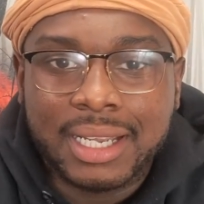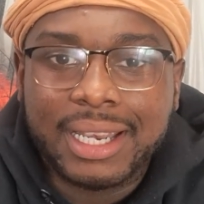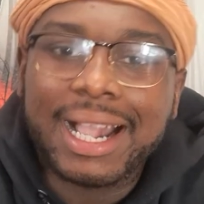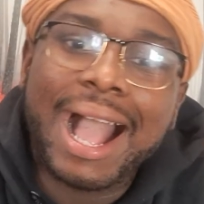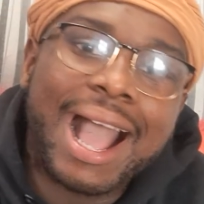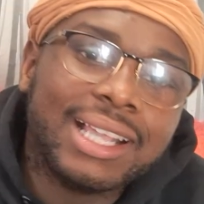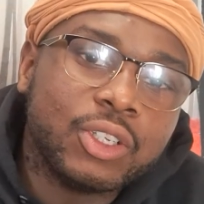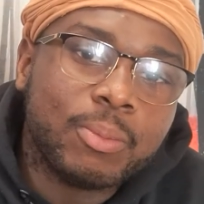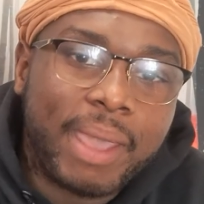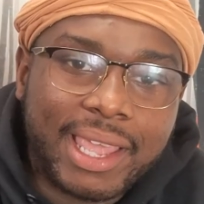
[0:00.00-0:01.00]
Nigga, how
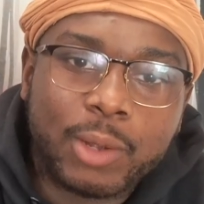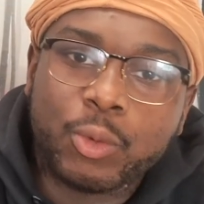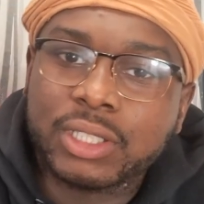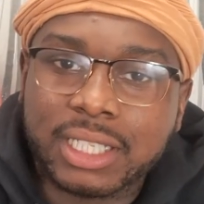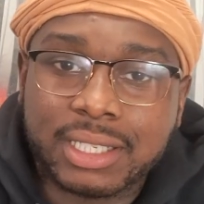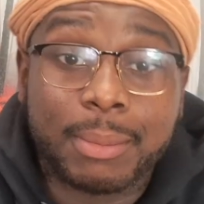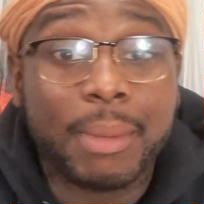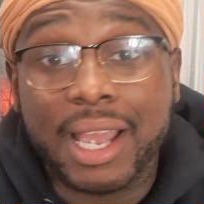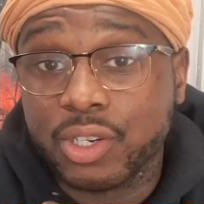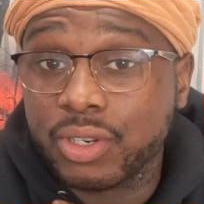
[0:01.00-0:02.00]
you mad at what she said?
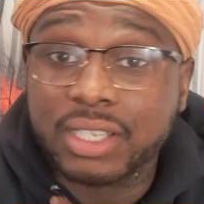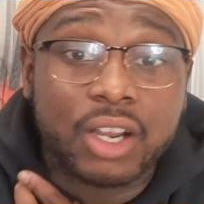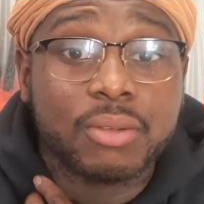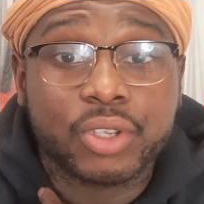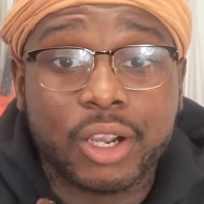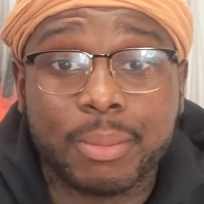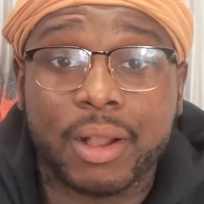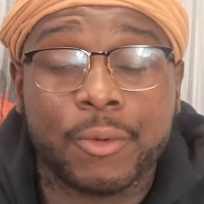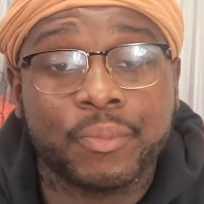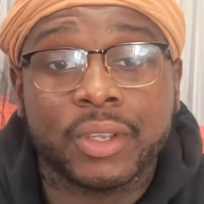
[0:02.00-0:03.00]
Mind you, this girl I'm talking
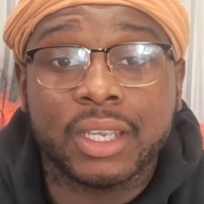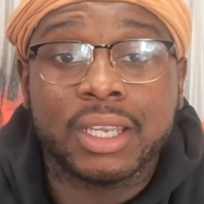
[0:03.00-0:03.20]
about,